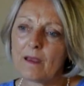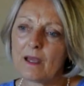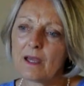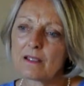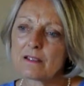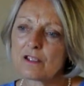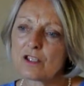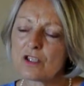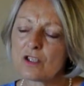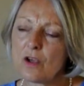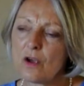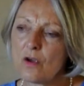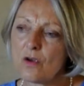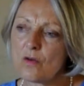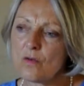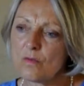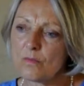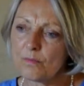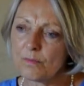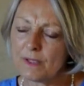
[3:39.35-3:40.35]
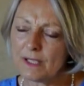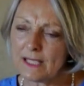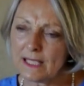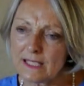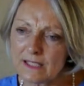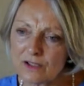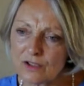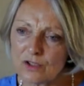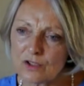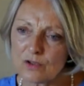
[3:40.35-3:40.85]
And so
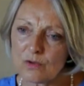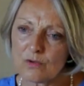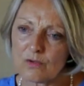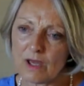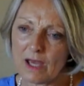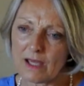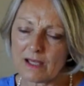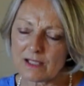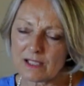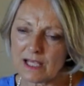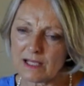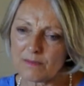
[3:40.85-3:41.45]
please to do that,